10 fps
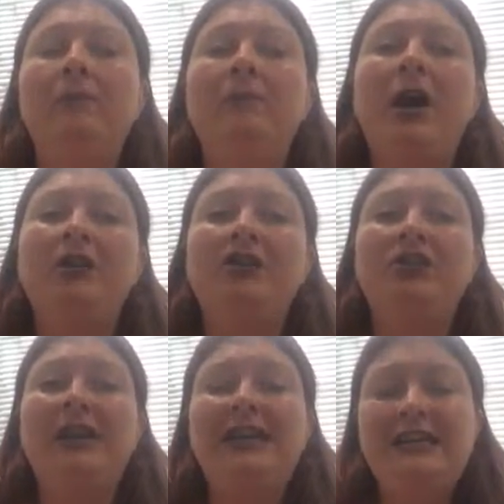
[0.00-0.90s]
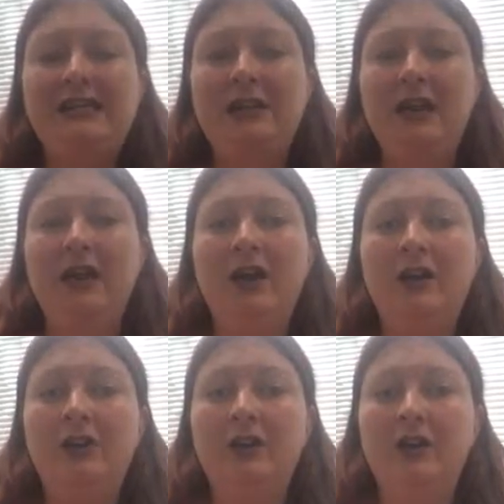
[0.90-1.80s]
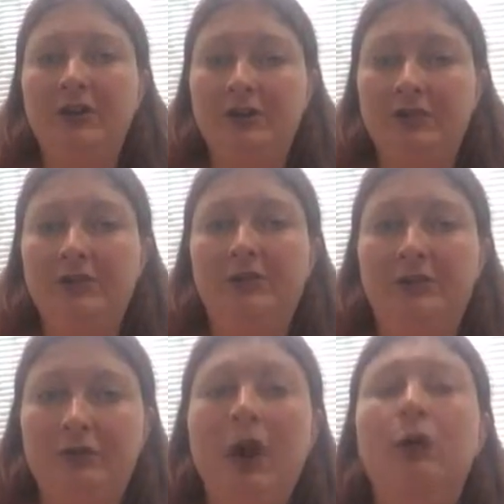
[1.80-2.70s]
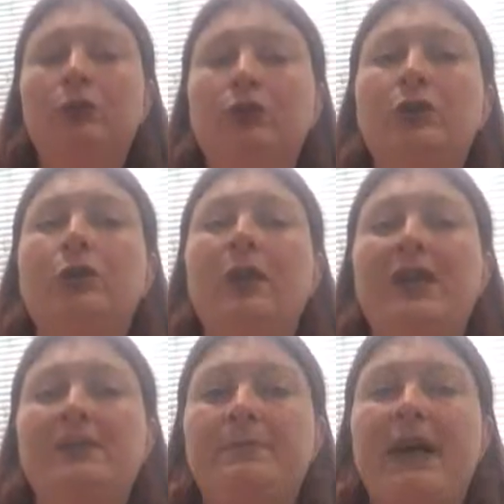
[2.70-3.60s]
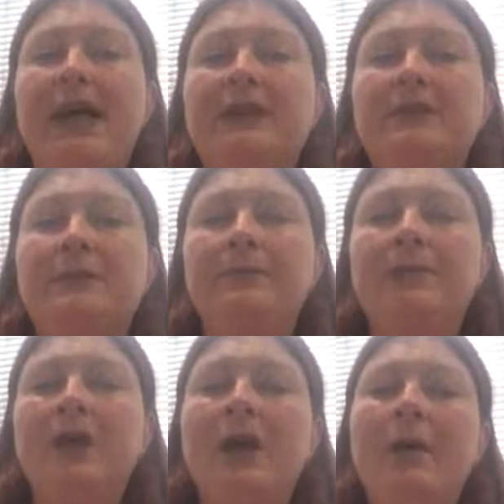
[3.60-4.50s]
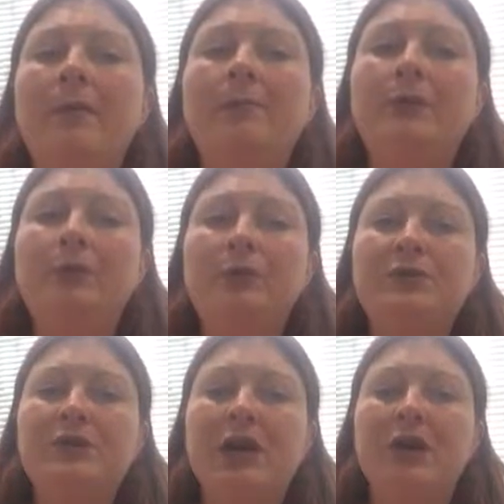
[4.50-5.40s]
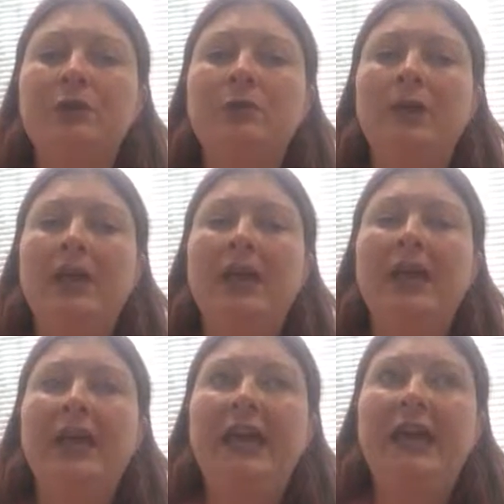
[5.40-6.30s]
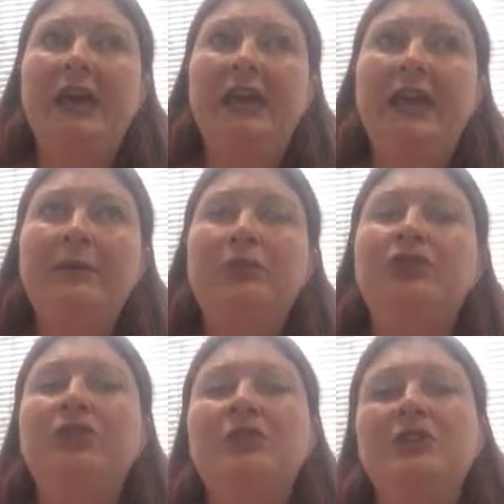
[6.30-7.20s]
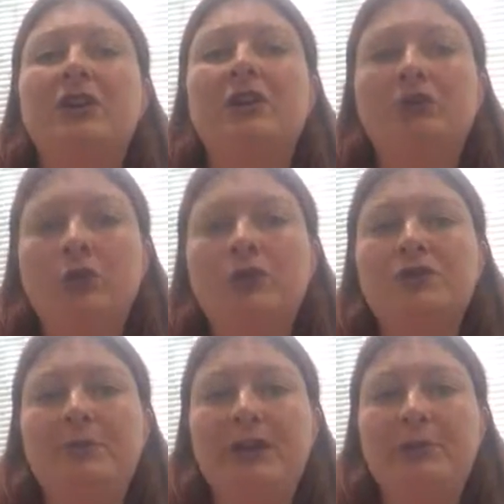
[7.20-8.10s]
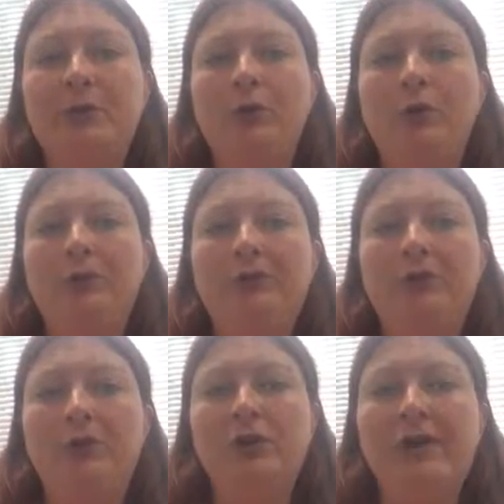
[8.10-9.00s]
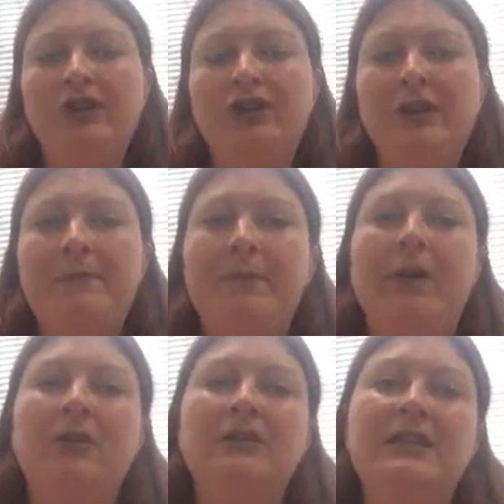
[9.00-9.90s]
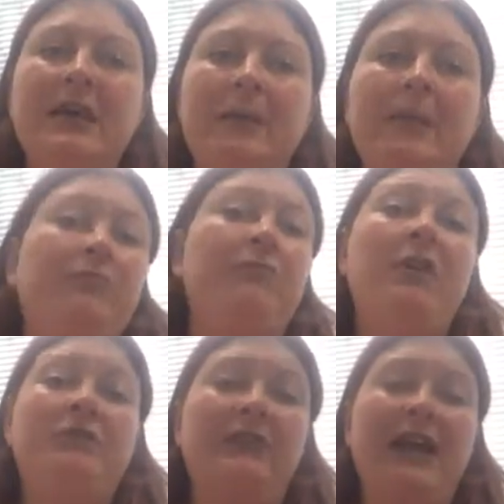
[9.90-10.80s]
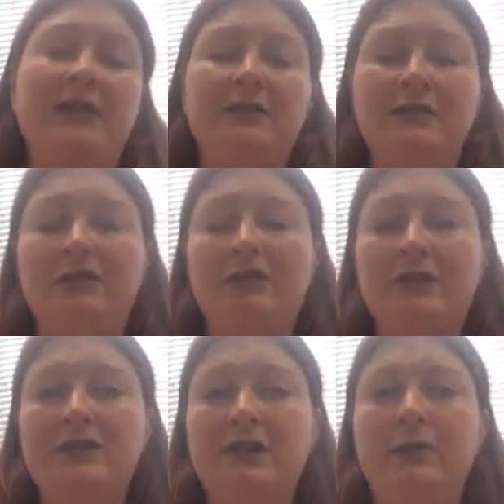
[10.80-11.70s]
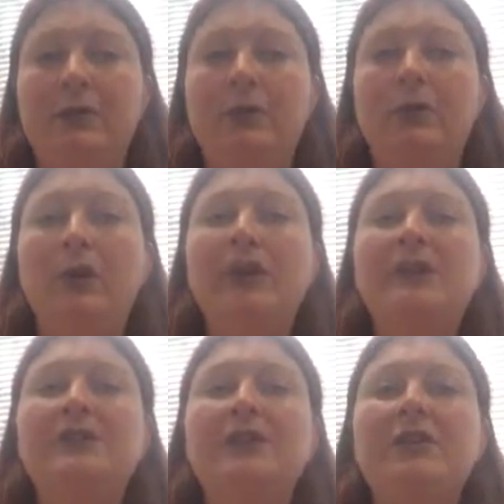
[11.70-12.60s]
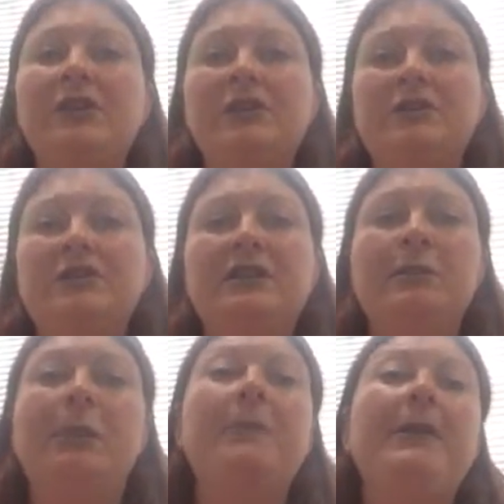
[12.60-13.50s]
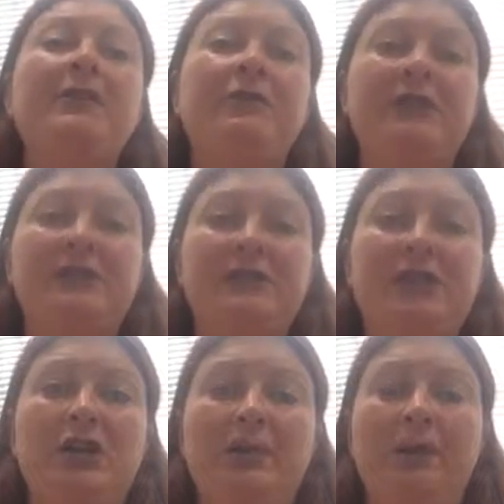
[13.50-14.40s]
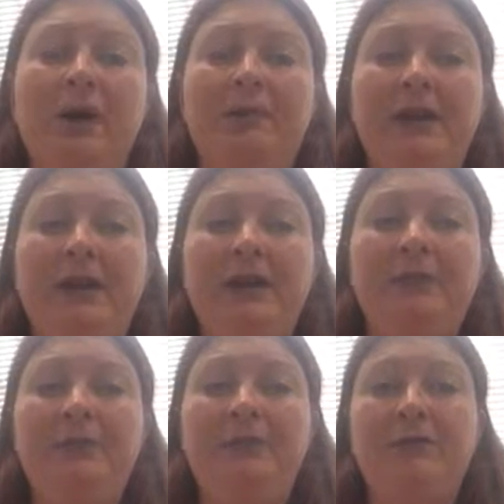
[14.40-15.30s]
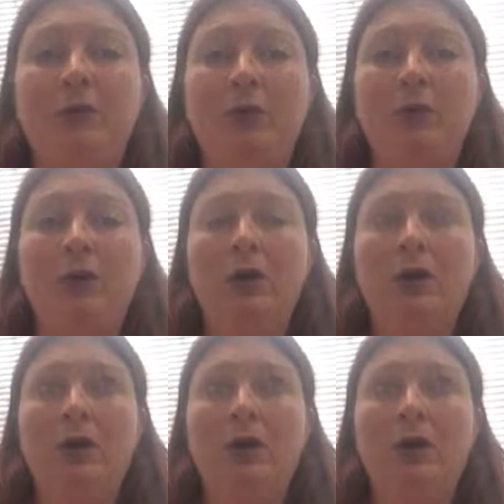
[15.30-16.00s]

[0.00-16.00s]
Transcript: much easier than kind of the sort of cold call aspect, but also it enables you to kind of talk to people before you actually embark down the road of counselling, for example, so that you can see what the benefits to you might be before